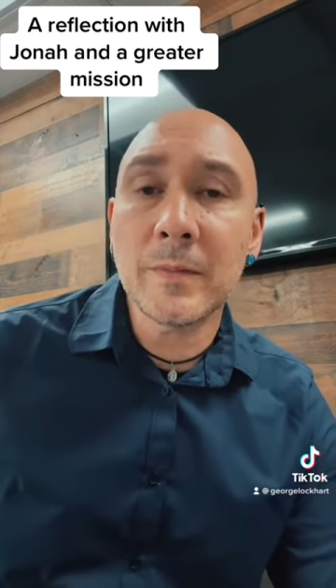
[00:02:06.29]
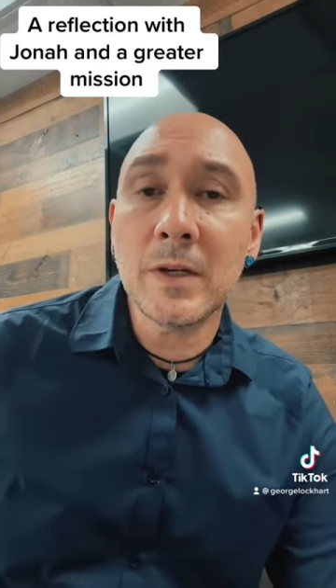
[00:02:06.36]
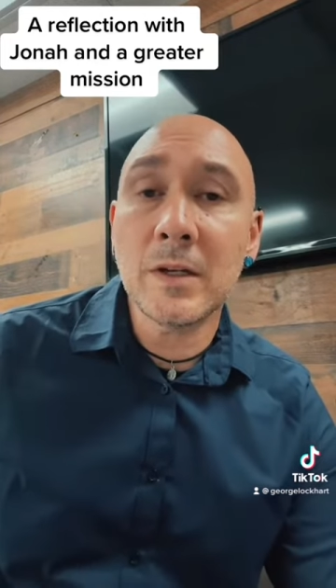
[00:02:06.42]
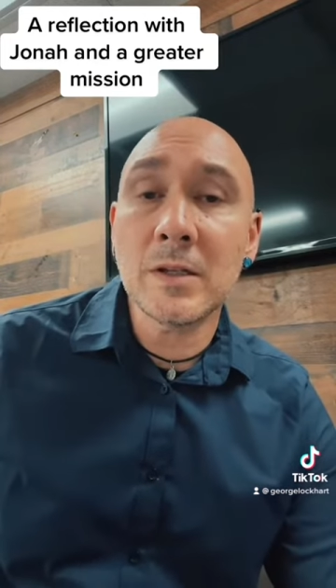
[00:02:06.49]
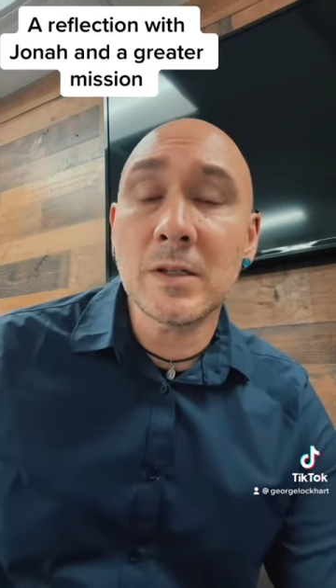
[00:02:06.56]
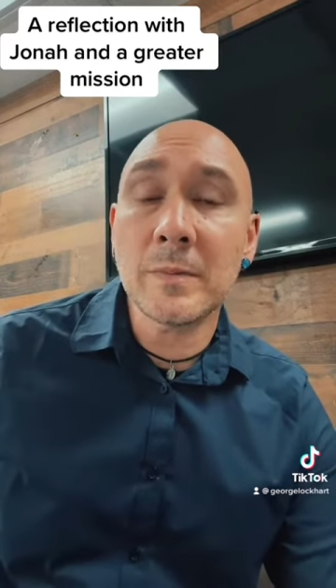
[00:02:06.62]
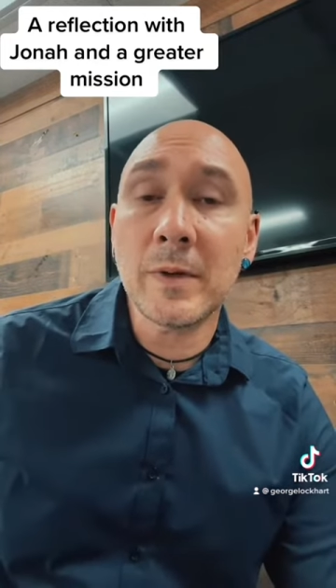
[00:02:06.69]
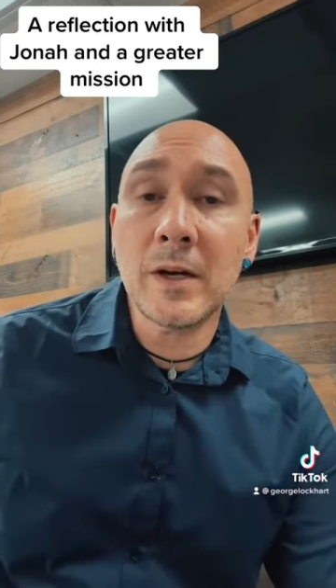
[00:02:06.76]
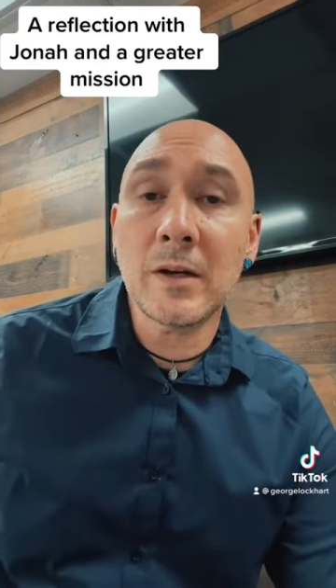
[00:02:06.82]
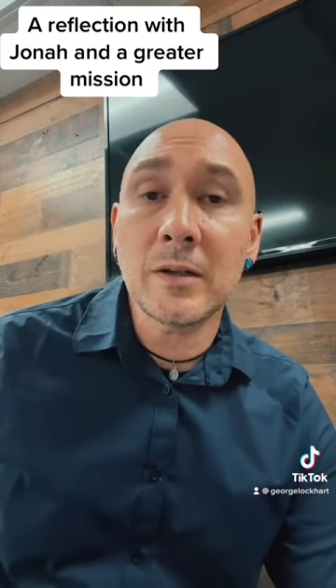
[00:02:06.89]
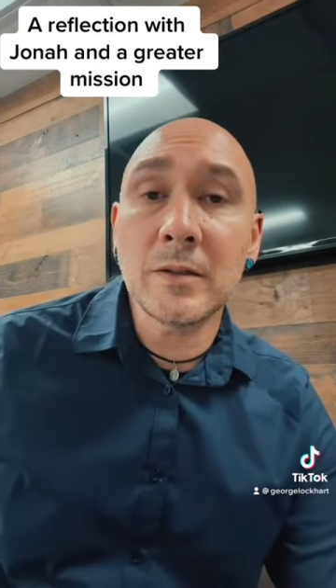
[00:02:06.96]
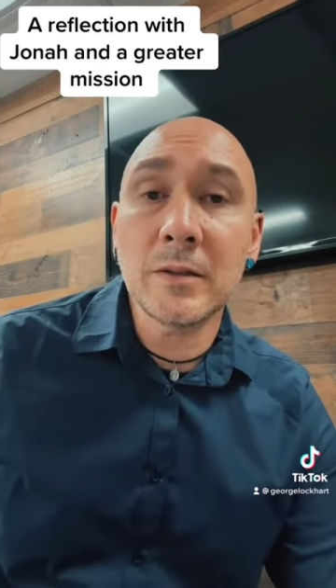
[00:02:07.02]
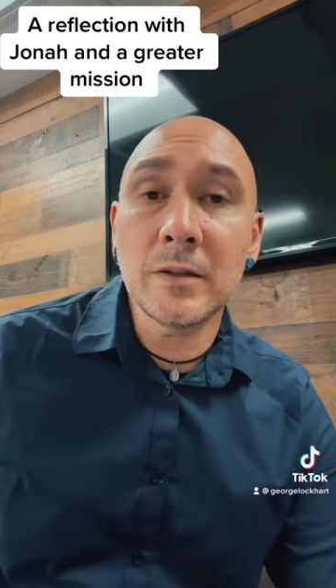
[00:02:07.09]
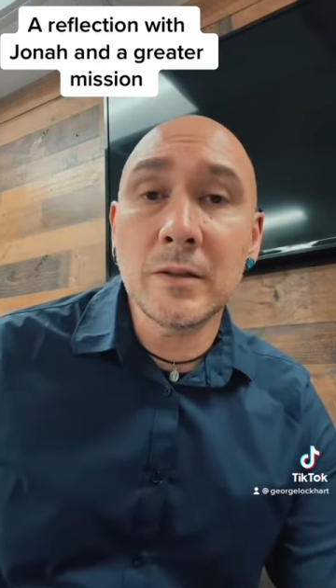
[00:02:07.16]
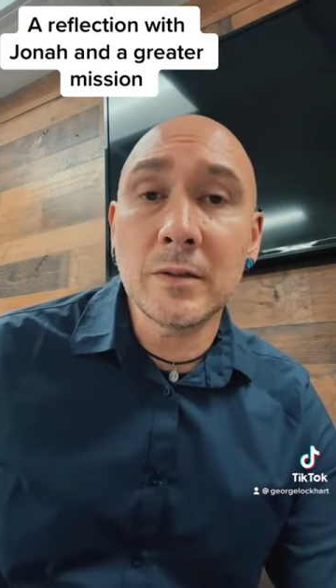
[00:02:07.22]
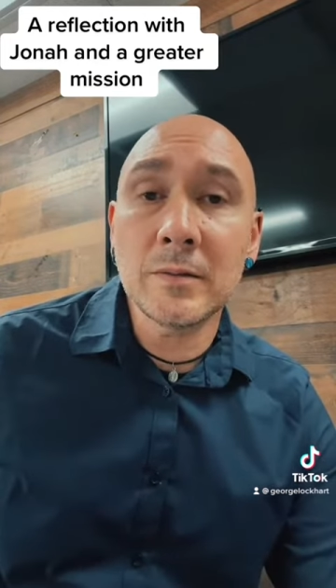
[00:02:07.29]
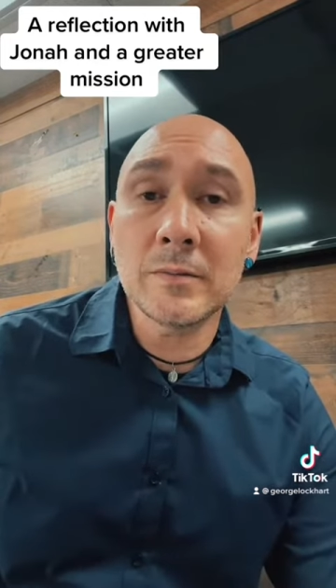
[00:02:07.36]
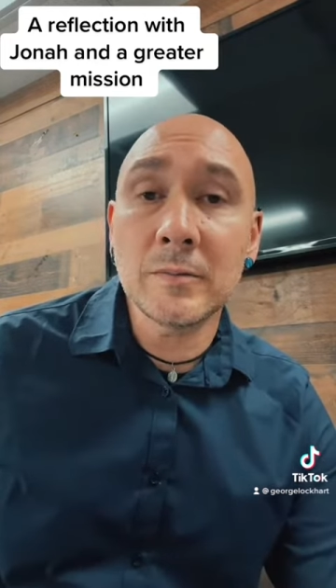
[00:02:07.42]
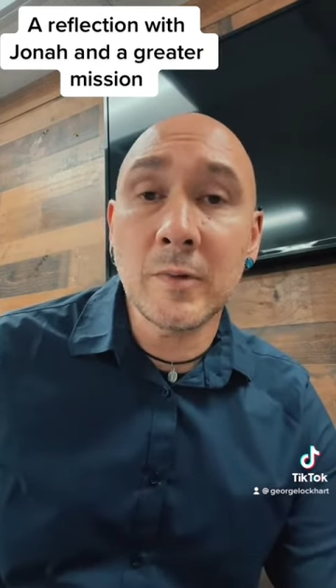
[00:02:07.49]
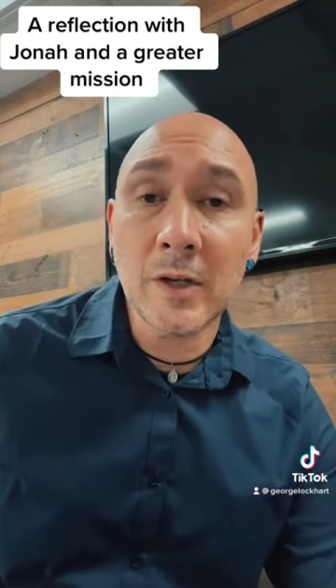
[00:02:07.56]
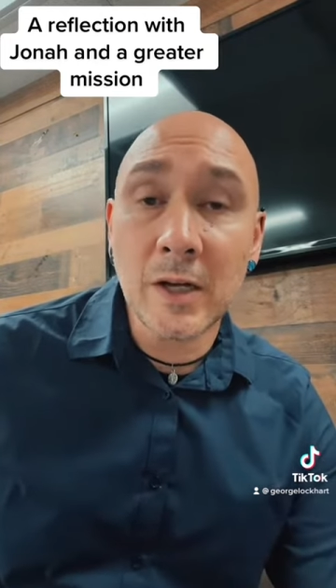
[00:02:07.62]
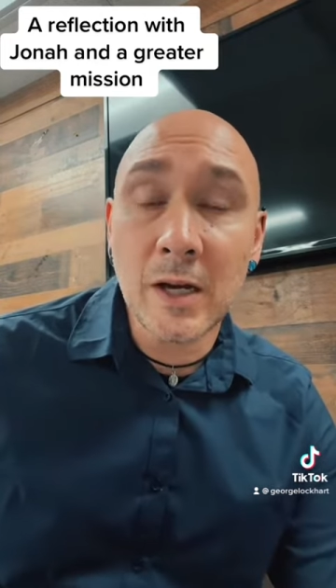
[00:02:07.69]
it is about
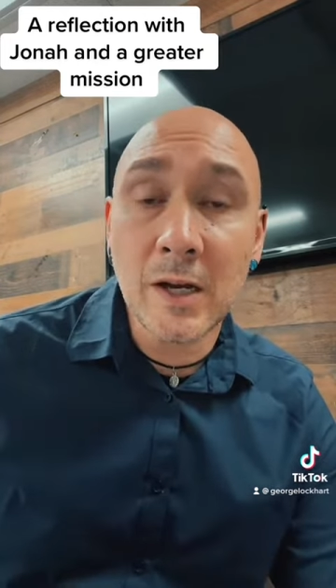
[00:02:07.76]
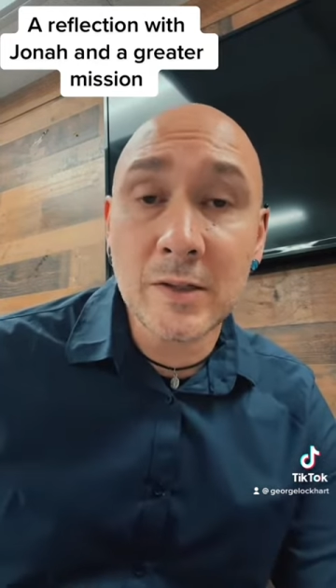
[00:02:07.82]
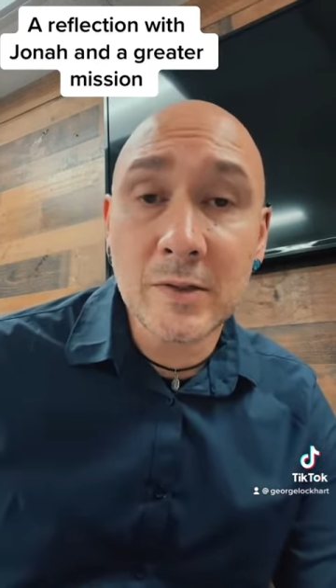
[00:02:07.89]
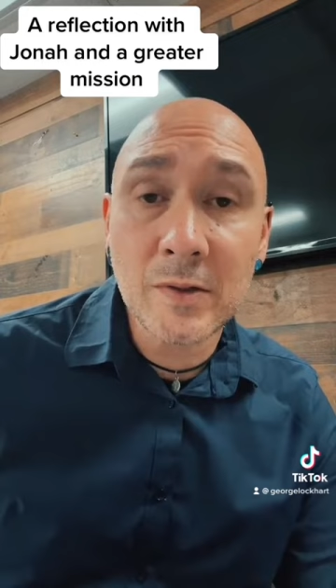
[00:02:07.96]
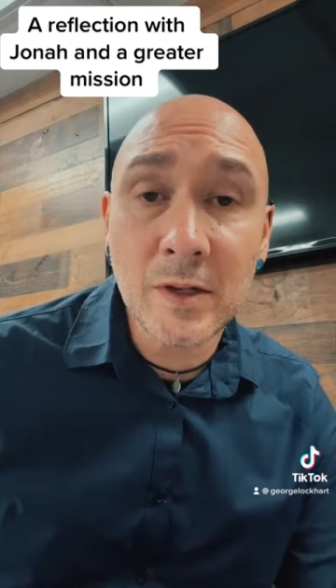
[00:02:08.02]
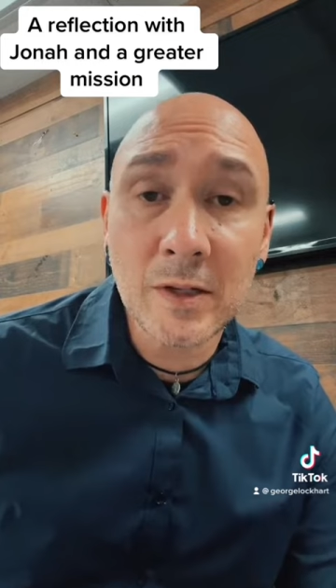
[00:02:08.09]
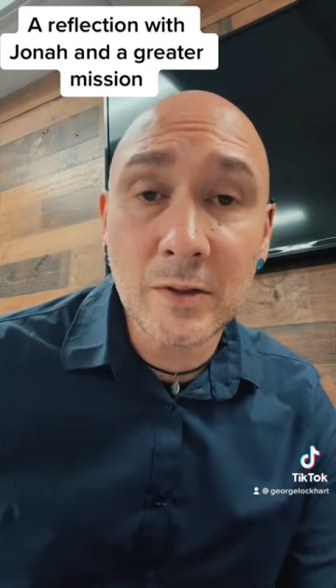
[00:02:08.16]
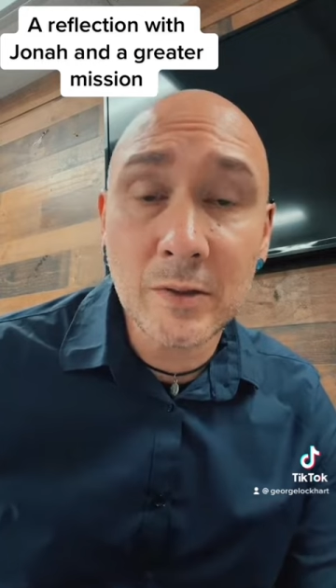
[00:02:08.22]
what God's trying to